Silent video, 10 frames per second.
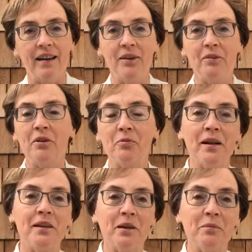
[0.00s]
Hello and
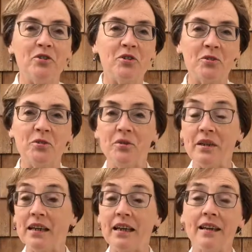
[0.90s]
welcome to
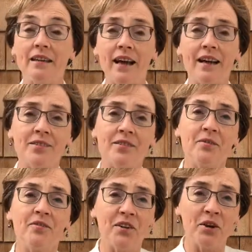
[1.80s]
the last
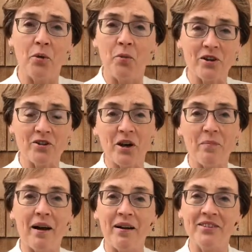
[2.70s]
video
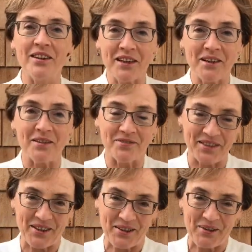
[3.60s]
workshop of the year
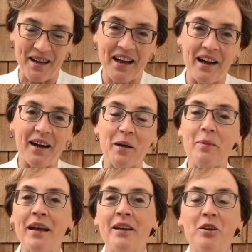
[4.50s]
video.
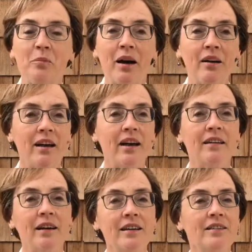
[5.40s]
I'm Aileen O'Meara
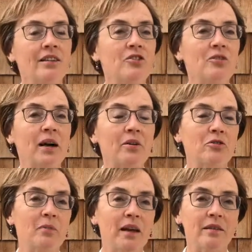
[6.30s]
and I teach you how
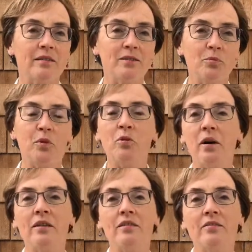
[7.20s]
to make super
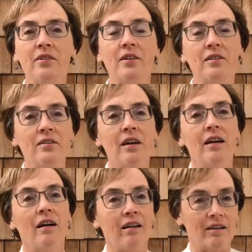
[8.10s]
quality videos
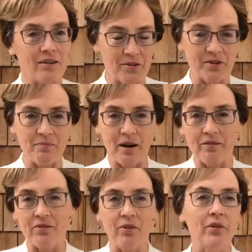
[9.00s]
on your
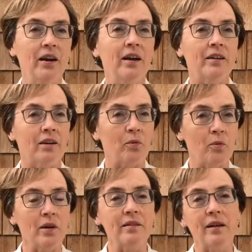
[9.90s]
smartphone at our
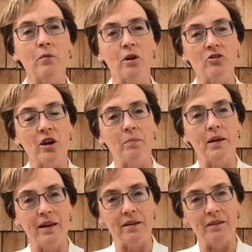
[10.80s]
one day workshop
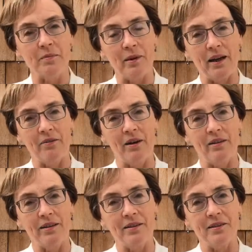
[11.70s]
here in
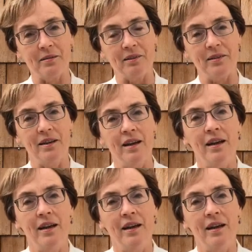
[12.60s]
Blackrock in Dublin.